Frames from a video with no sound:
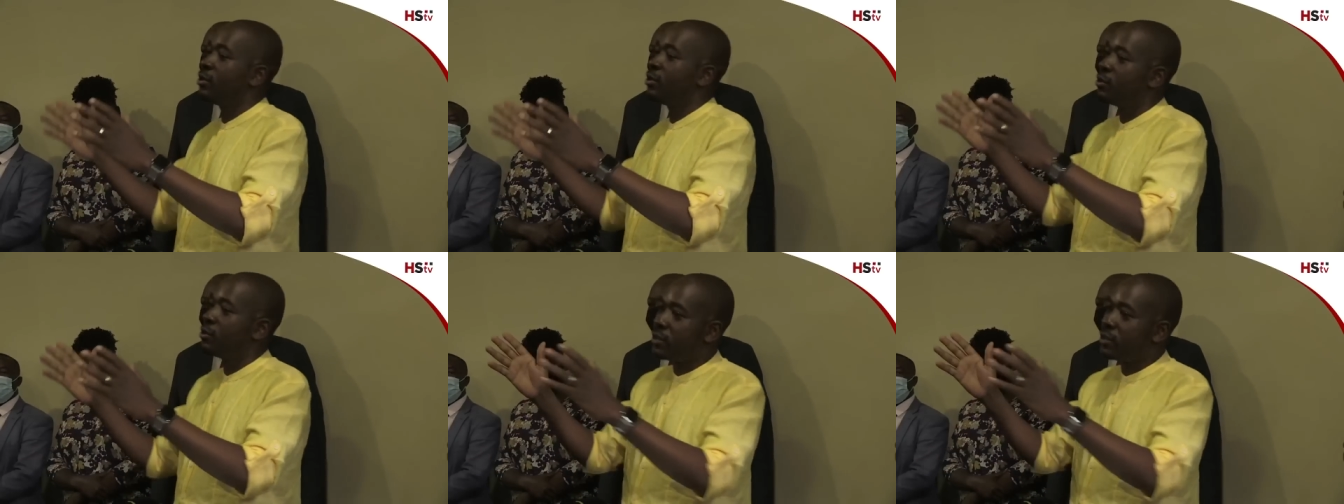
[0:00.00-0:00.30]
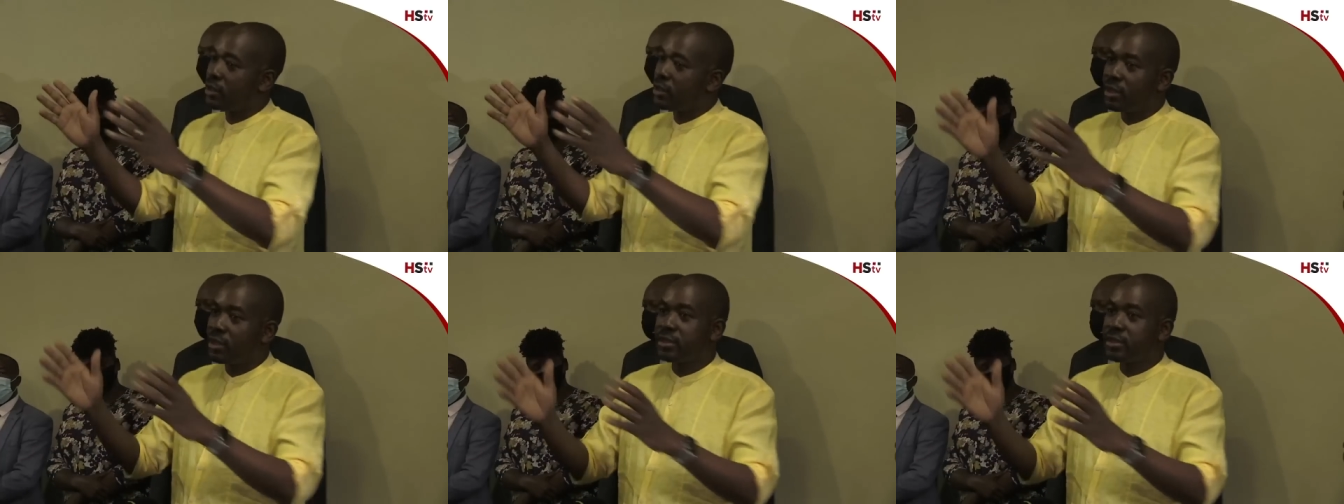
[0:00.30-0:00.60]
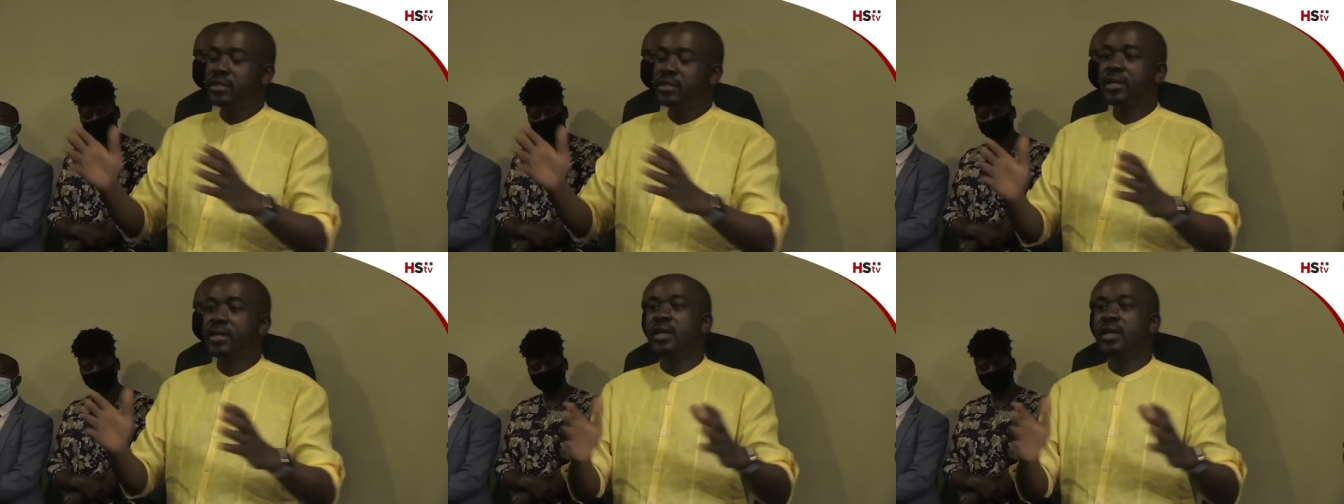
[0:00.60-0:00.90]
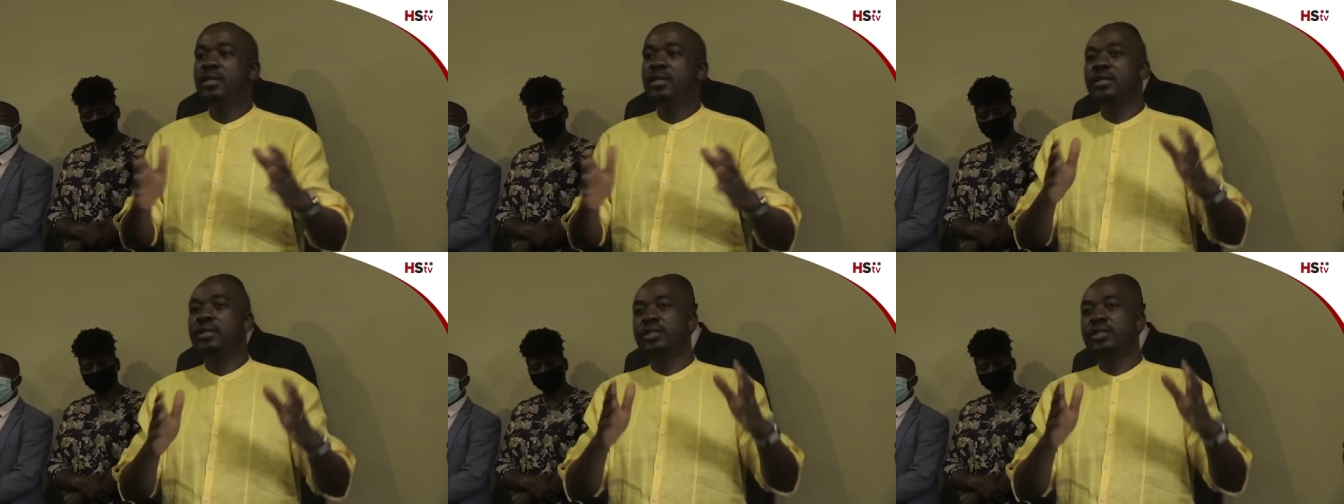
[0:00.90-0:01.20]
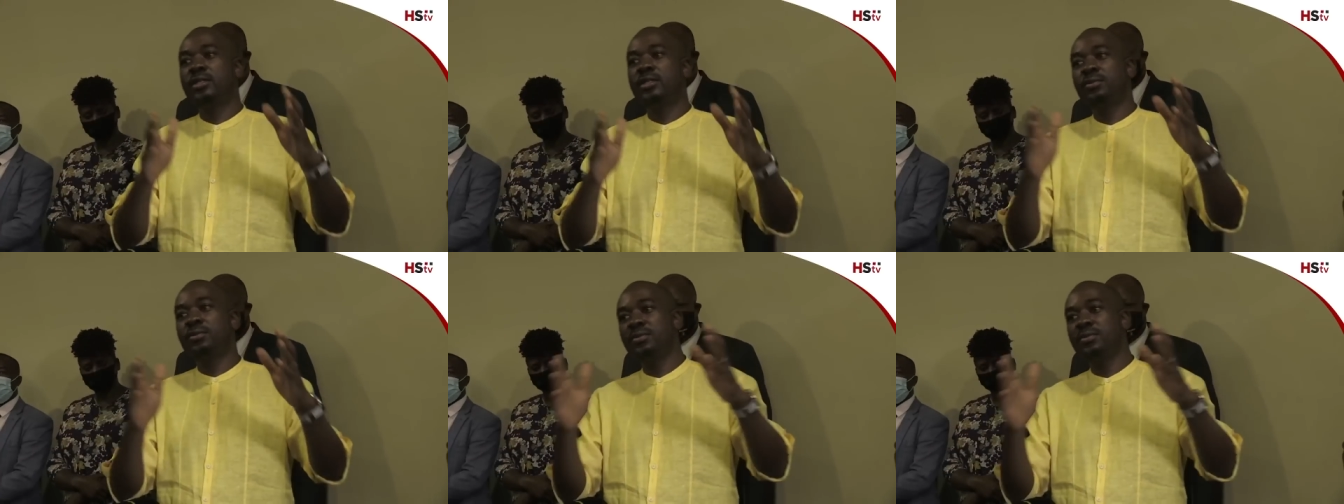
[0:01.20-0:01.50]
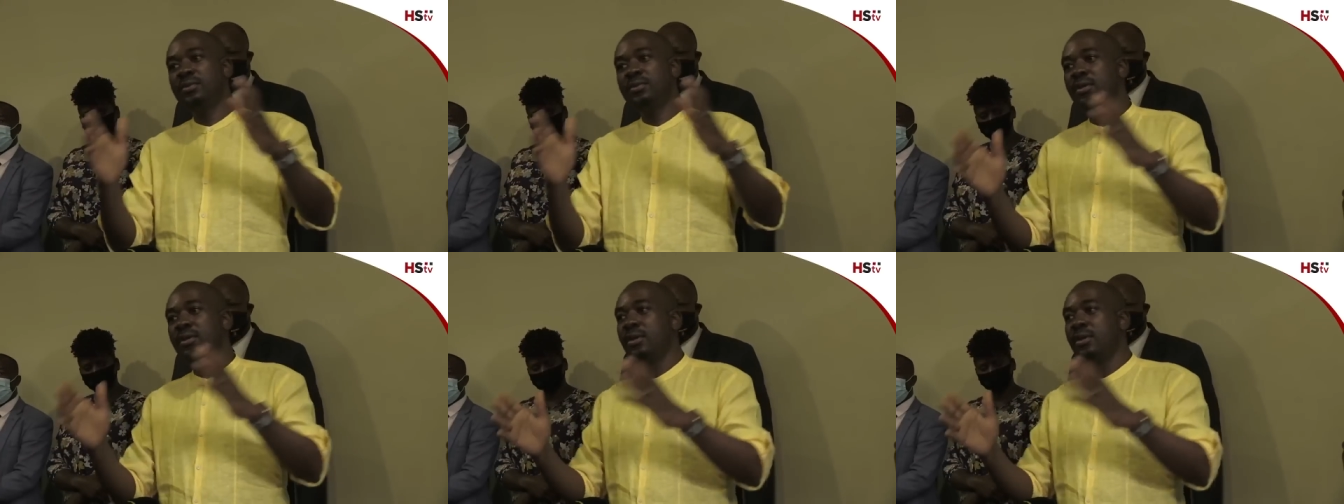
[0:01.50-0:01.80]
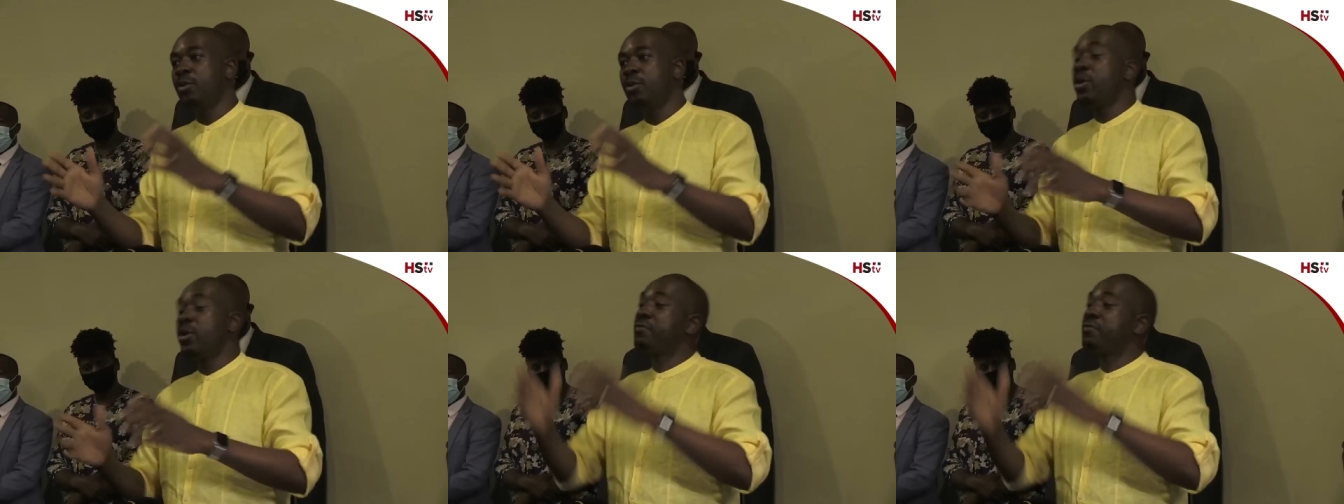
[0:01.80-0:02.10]
with our senior leadership.
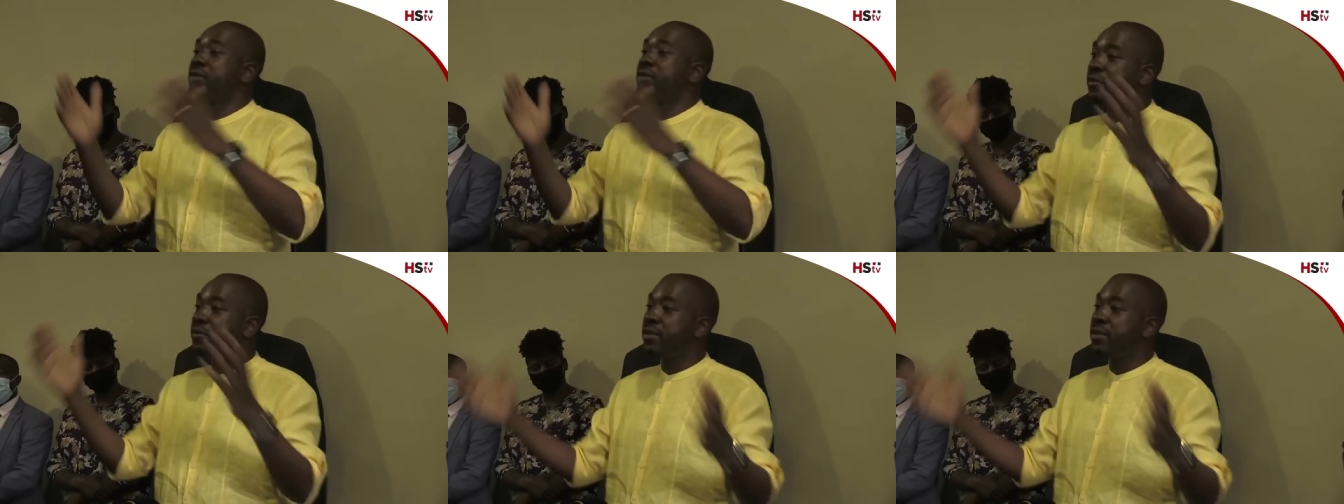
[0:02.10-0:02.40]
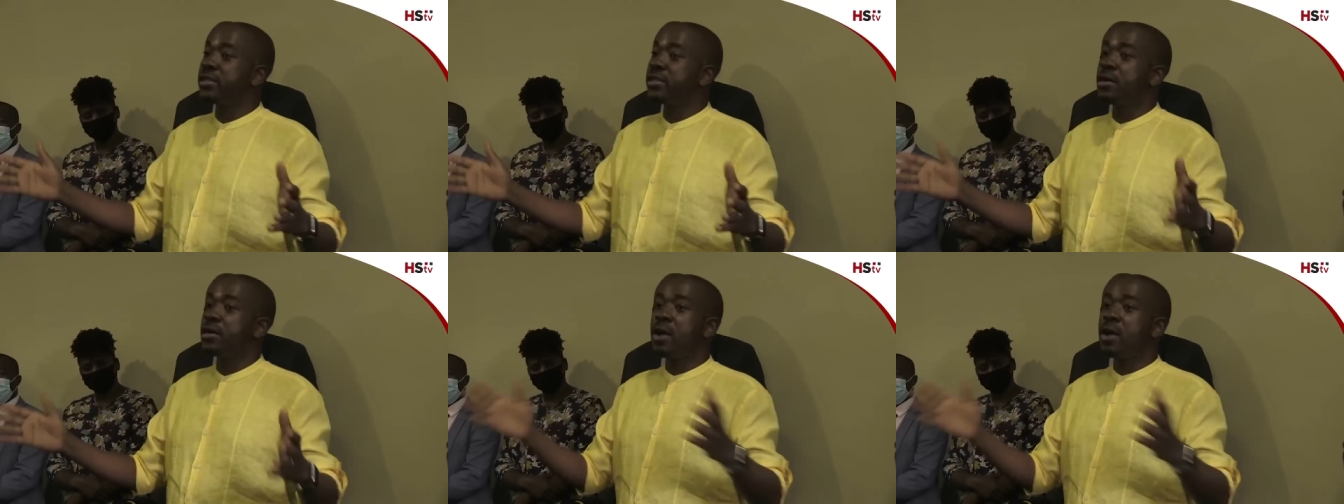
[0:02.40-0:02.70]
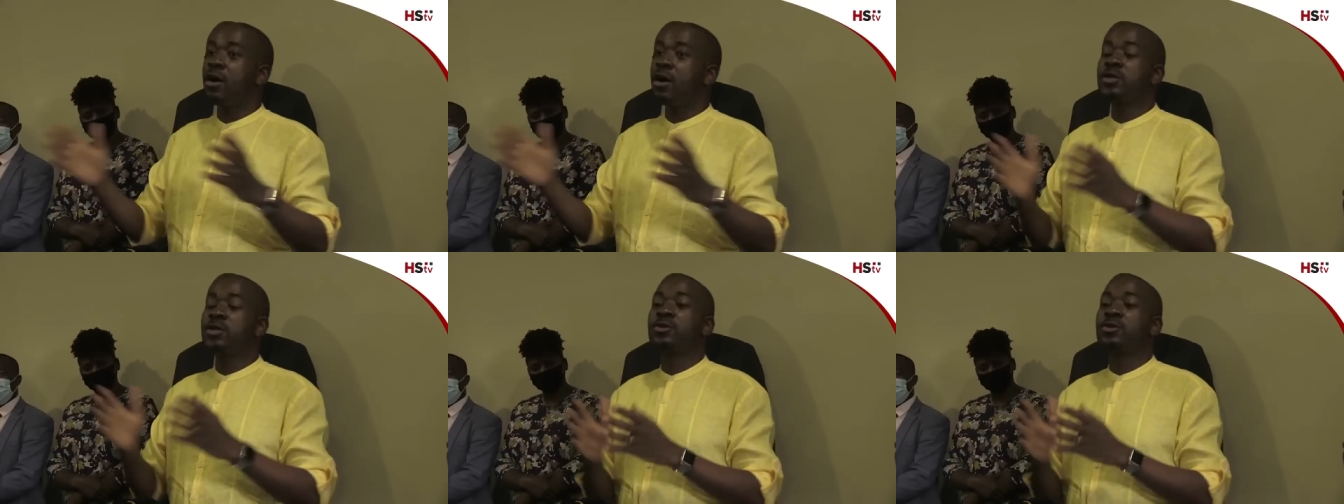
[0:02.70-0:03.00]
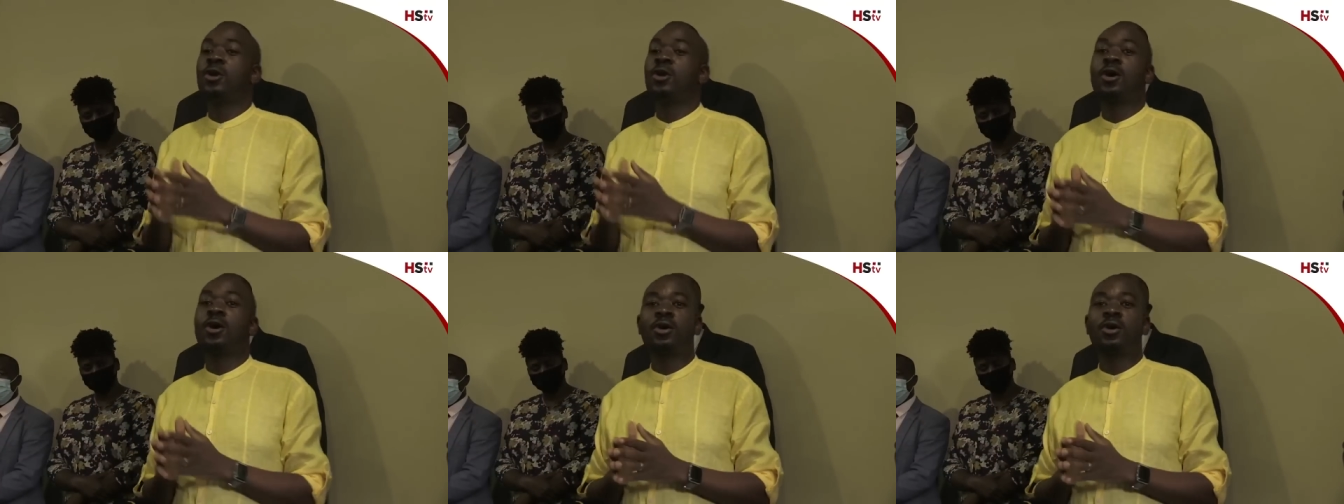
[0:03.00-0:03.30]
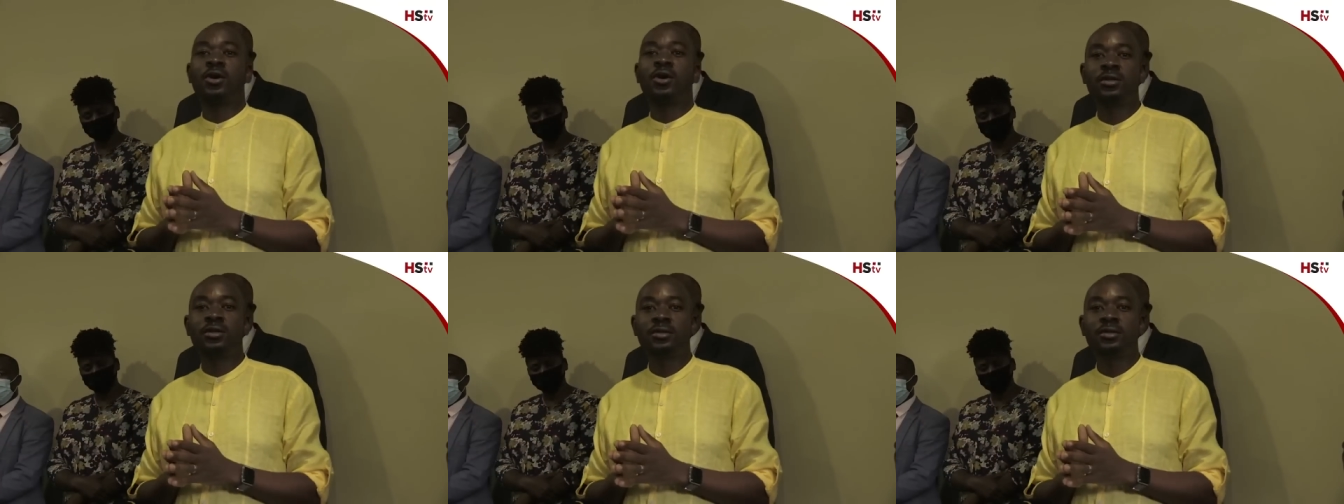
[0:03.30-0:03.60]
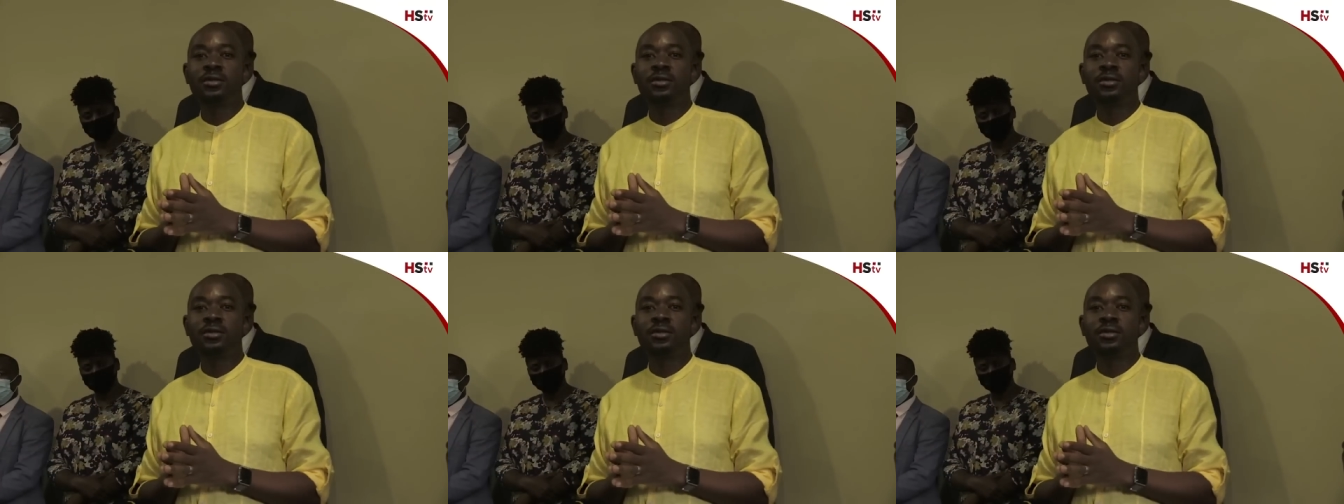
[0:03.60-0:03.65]
We have given them our new logo.